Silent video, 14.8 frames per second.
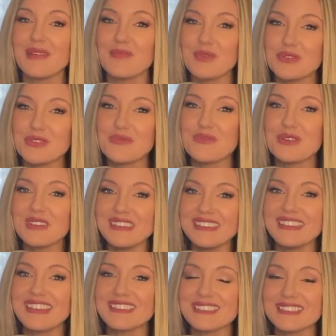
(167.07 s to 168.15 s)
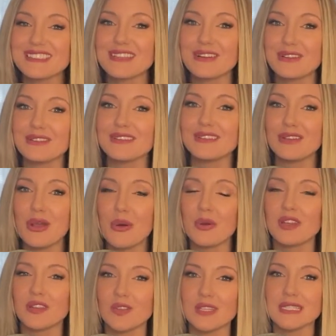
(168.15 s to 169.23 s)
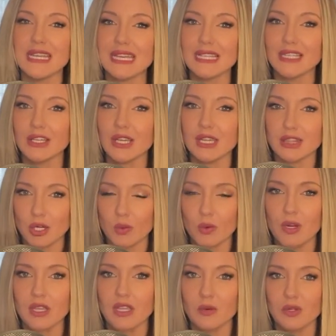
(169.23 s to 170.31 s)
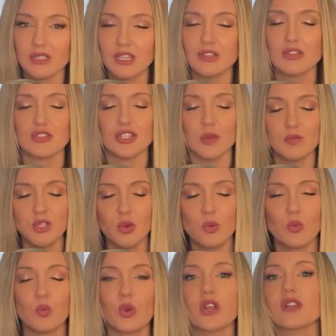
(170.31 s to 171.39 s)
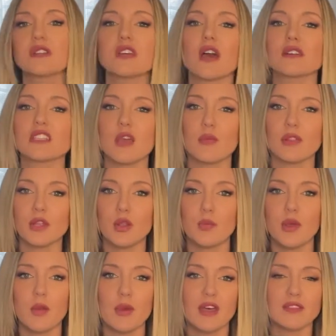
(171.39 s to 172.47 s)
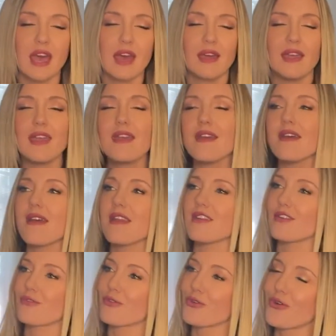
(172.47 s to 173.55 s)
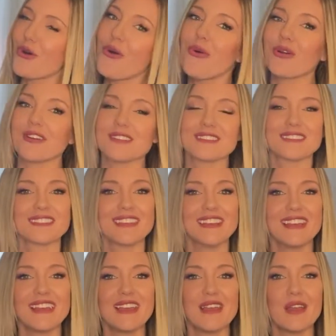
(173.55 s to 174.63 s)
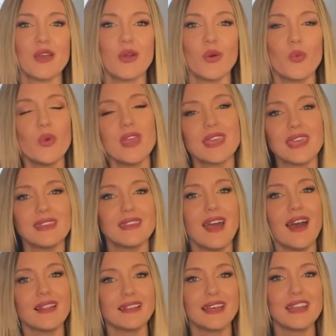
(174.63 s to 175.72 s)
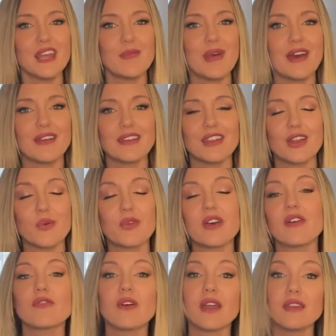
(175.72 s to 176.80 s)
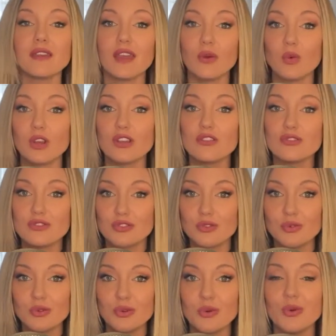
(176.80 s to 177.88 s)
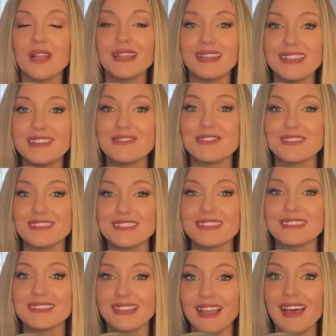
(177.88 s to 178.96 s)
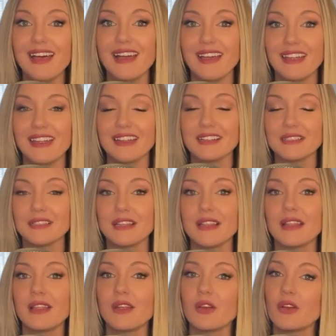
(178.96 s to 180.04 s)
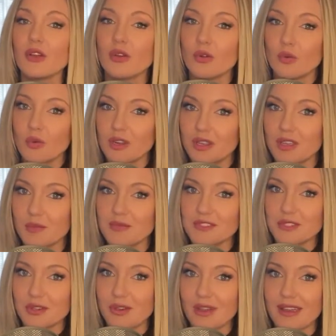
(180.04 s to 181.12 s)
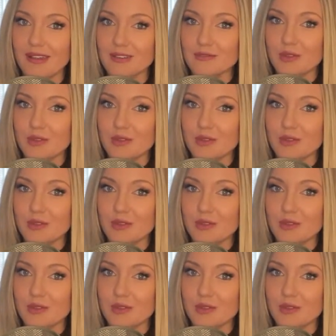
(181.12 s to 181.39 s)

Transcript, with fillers: But you wouldn't necessarily know it if you take a look at their working relationship. So we're going to talk to him a little bit about that. And of course, we cannot let him out of here without finding out where his true allegiances lie when it comes to Ohio's